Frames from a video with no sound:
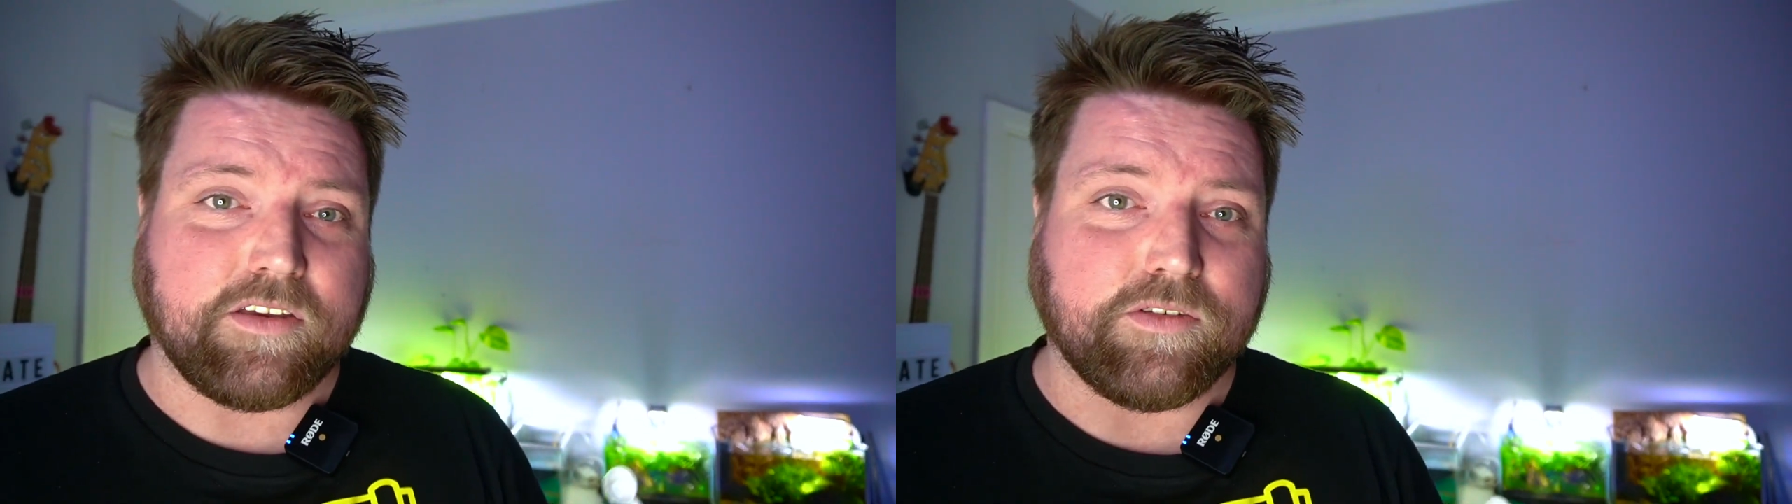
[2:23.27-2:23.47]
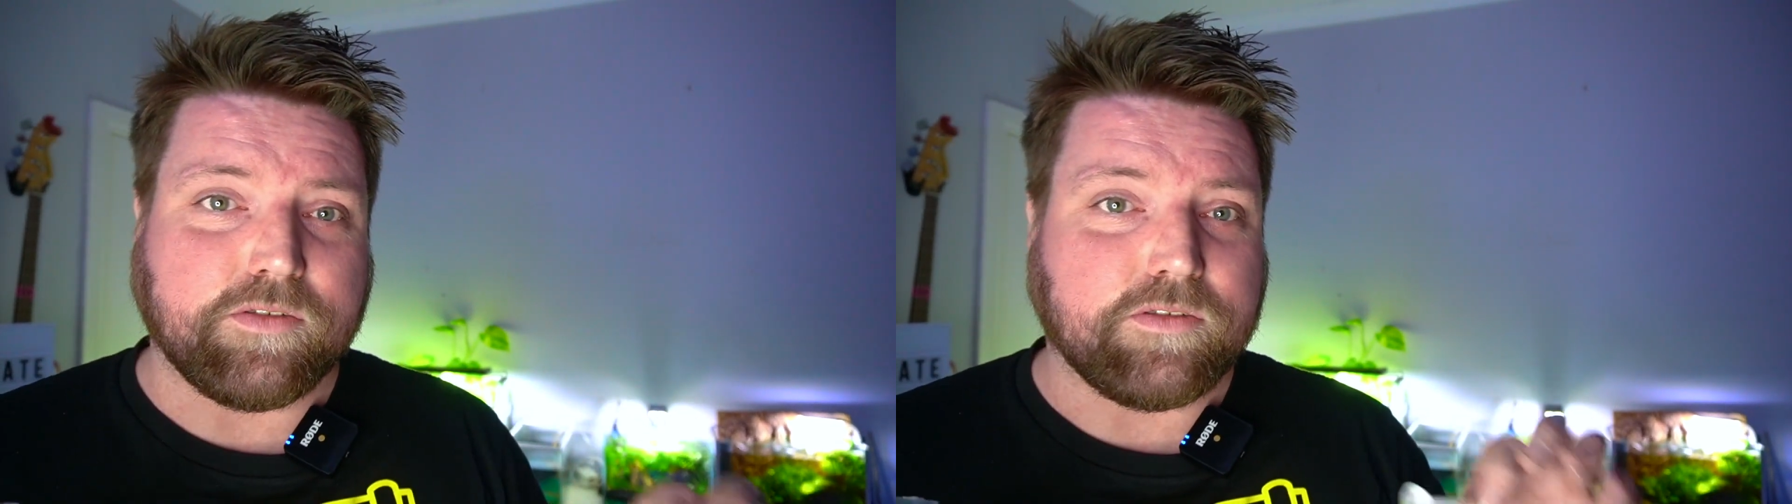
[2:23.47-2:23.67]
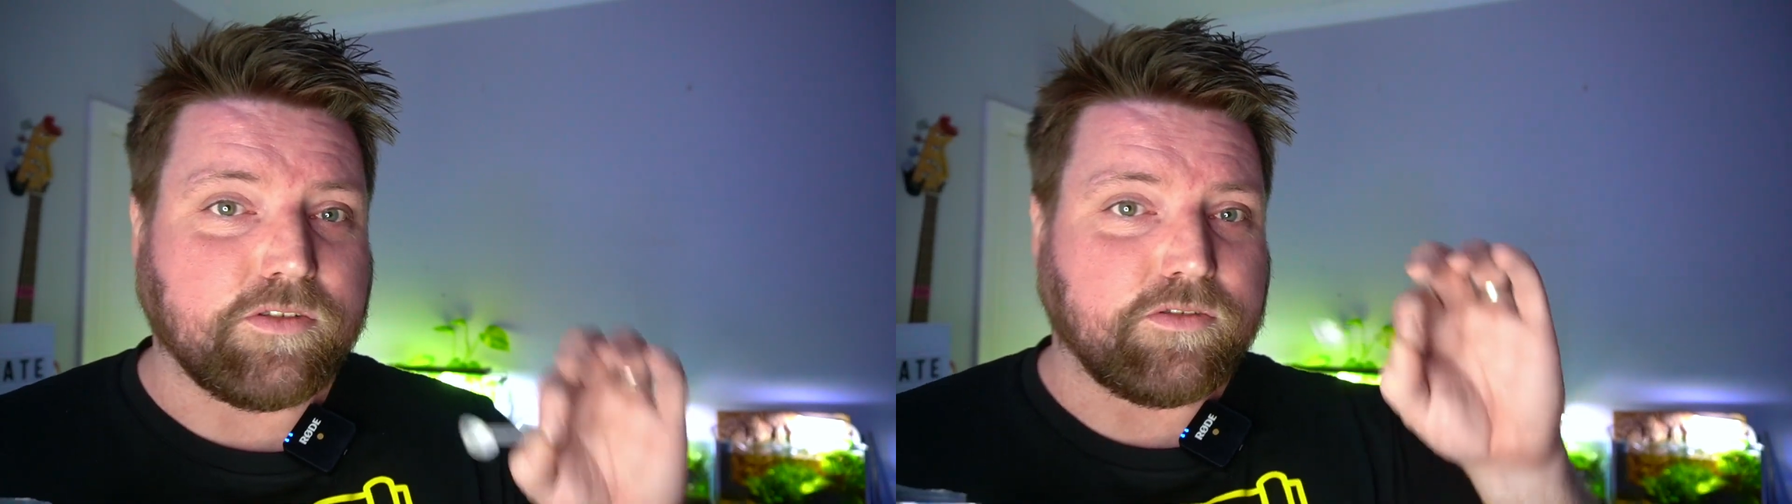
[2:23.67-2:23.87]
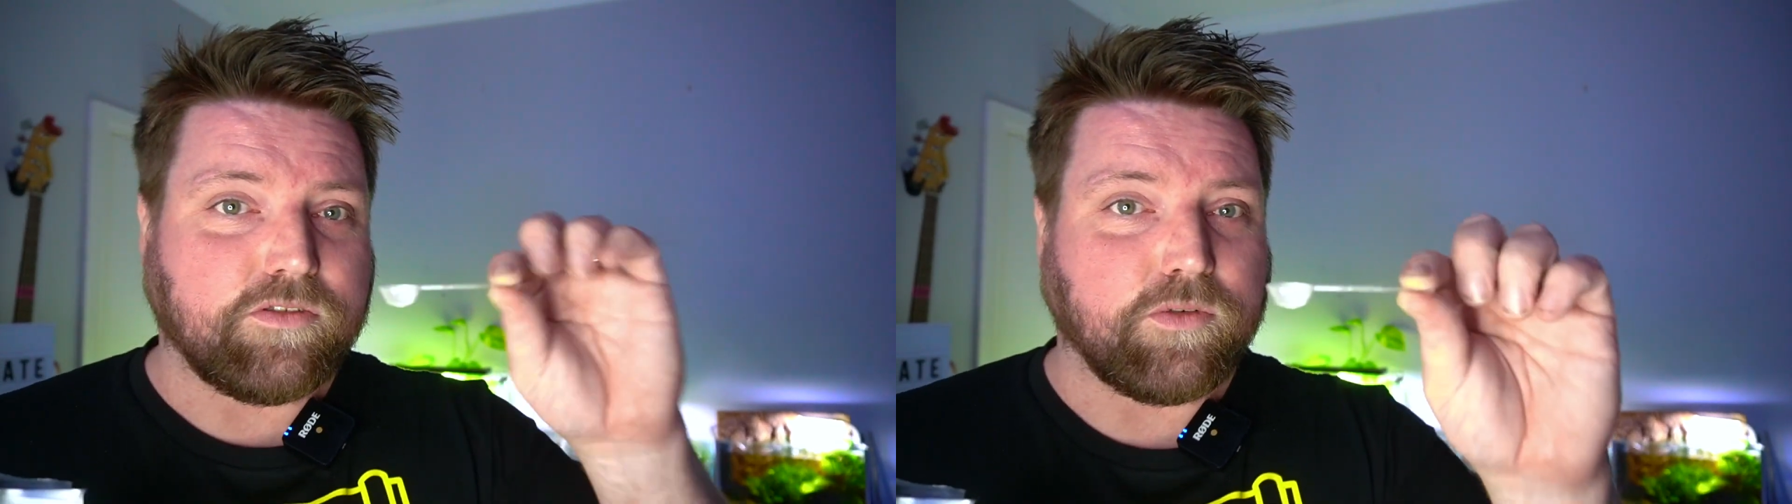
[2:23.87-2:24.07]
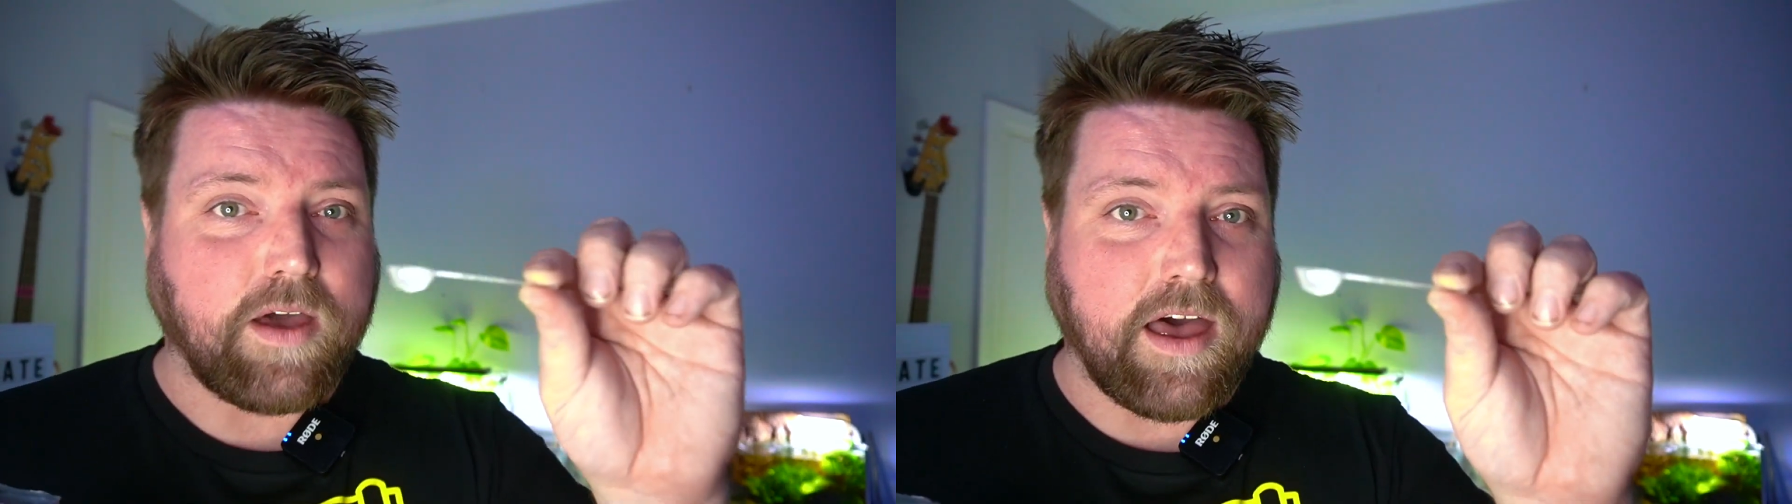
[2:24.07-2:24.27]
you'll
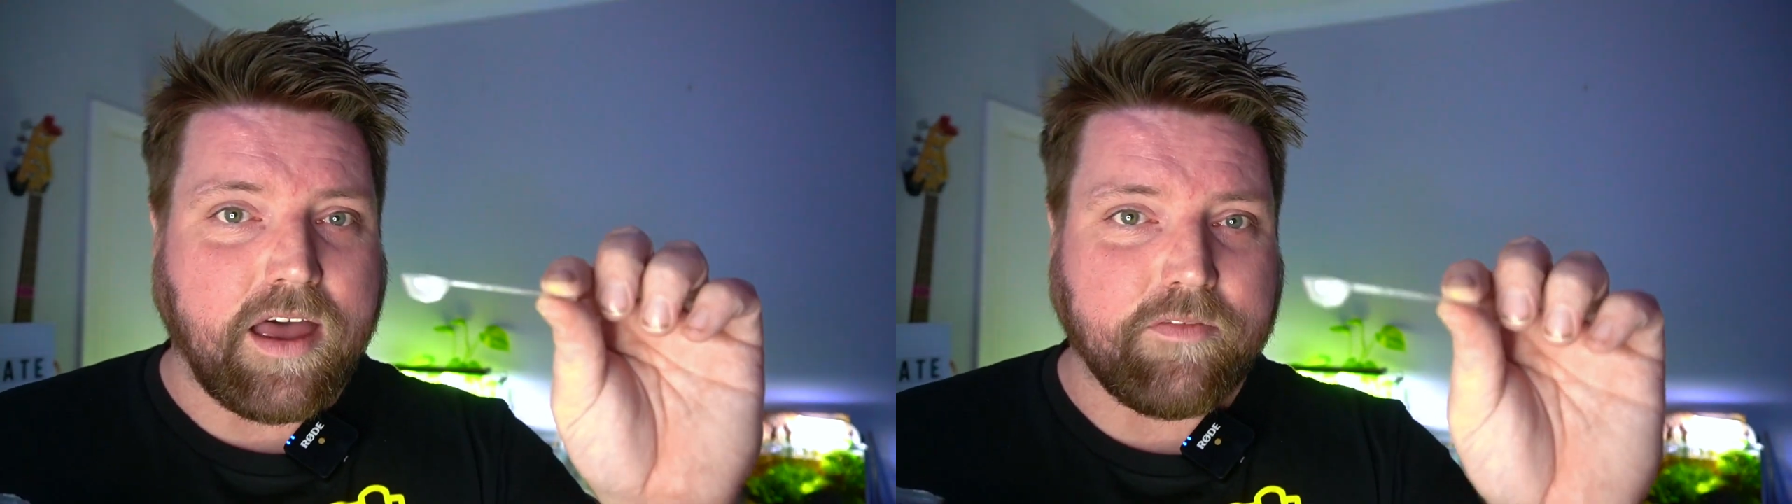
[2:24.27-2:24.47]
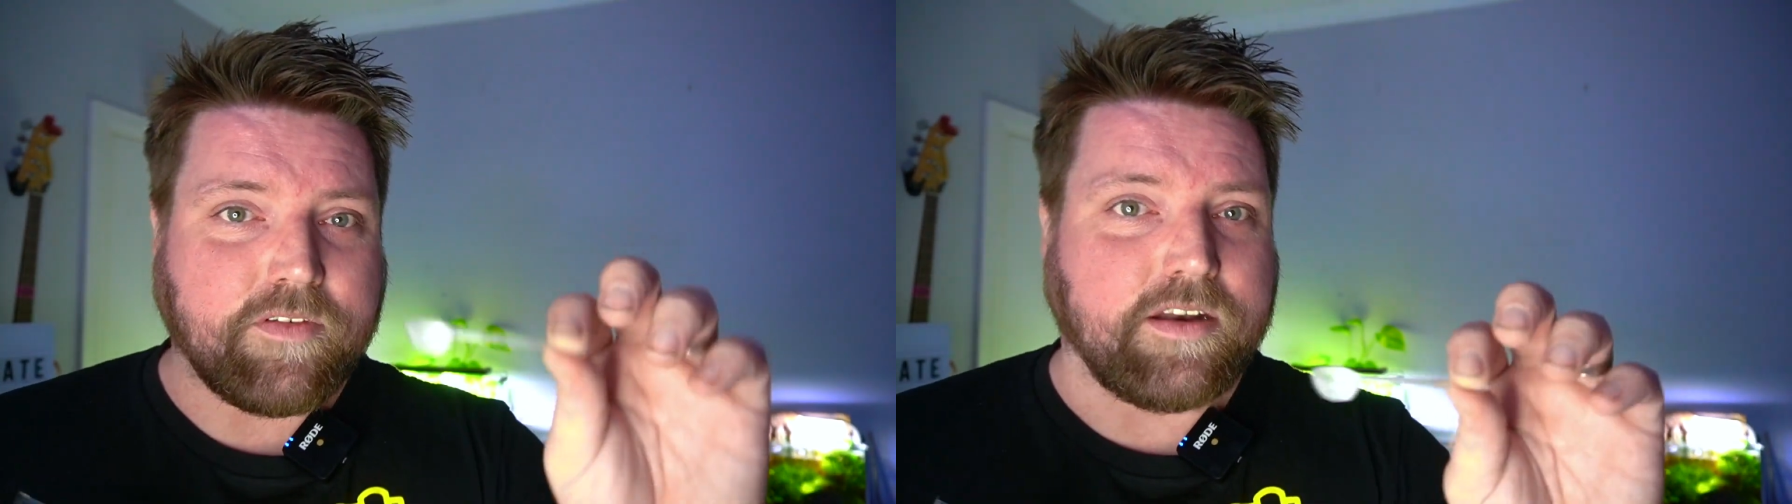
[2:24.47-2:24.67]
do half,